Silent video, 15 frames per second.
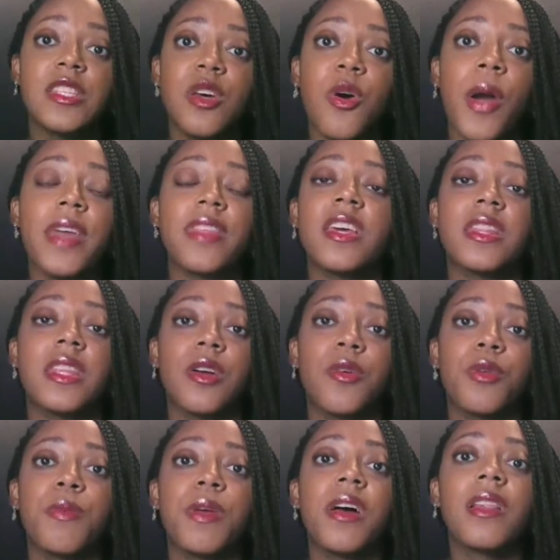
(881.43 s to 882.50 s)
And so I think there
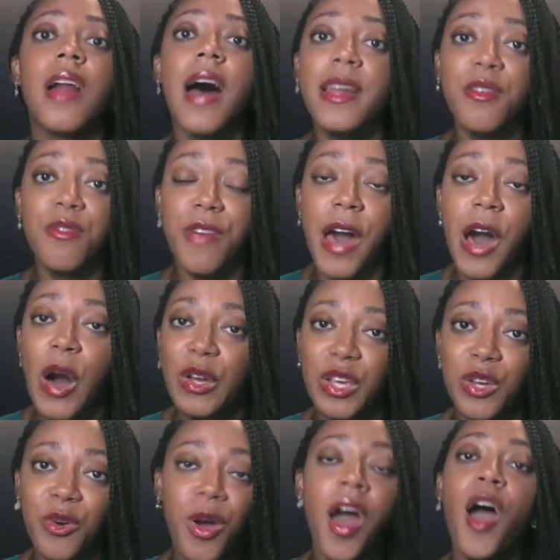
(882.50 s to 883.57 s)
would be a lot of
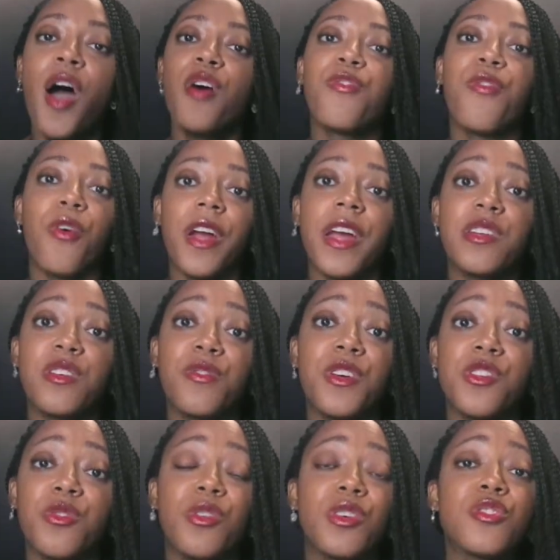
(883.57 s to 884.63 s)
value for
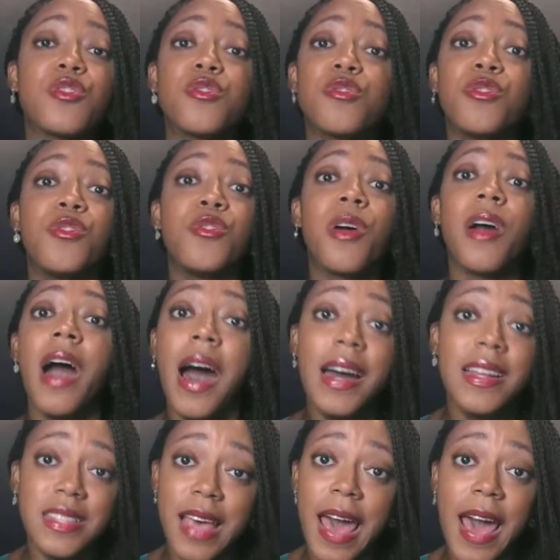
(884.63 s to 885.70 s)
individuals to
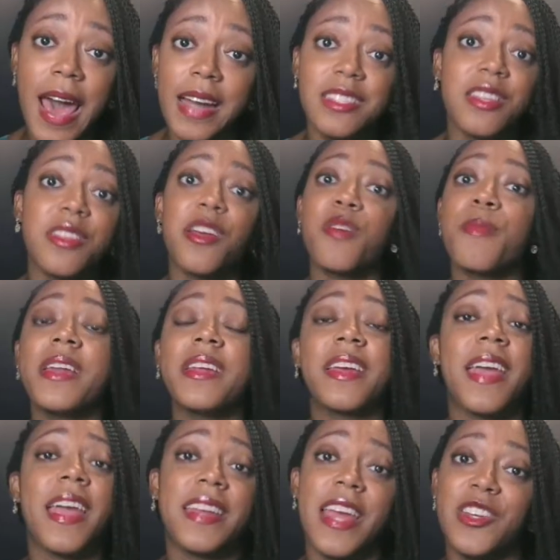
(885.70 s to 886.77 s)
contact their
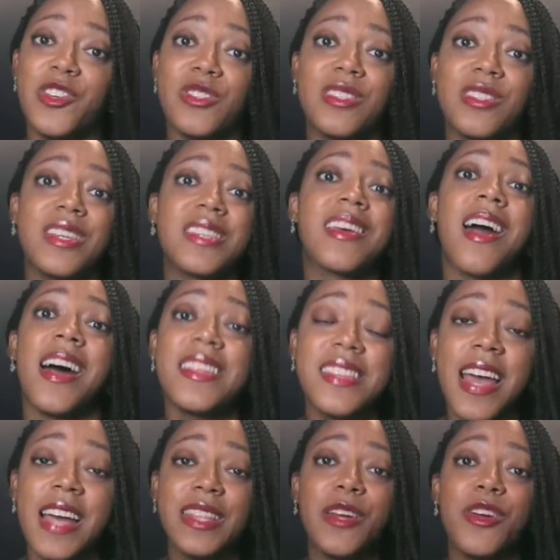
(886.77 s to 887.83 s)
Medicaid agencies,
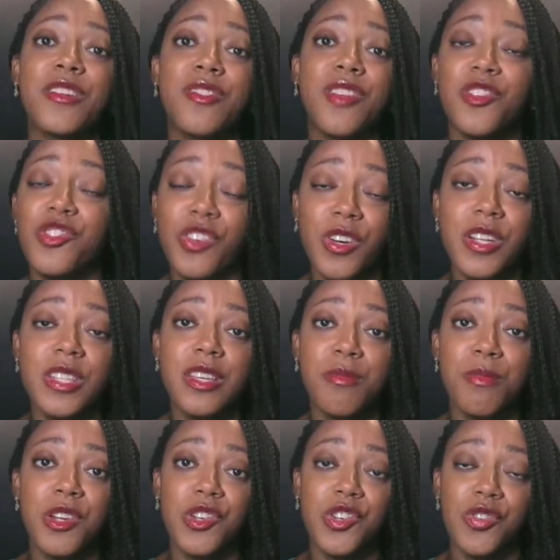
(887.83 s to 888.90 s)
contact their insurance
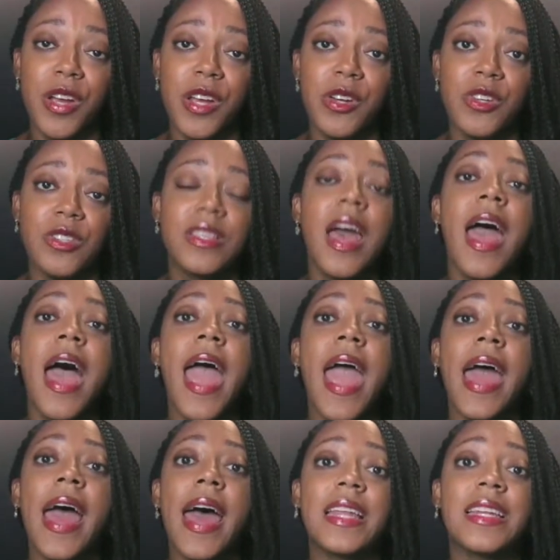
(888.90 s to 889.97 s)
administrators,
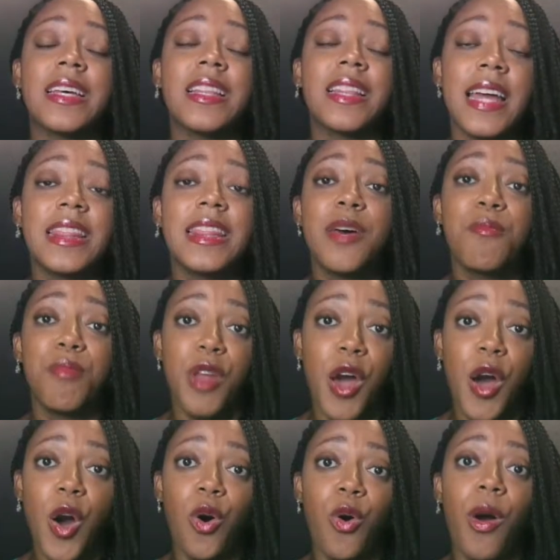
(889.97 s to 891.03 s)
and let them
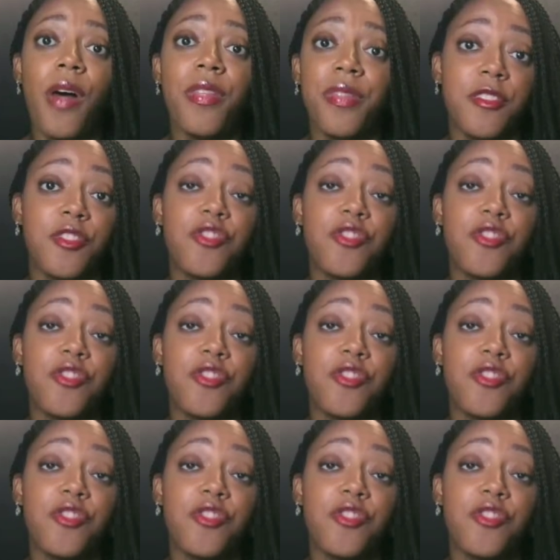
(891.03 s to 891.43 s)
know,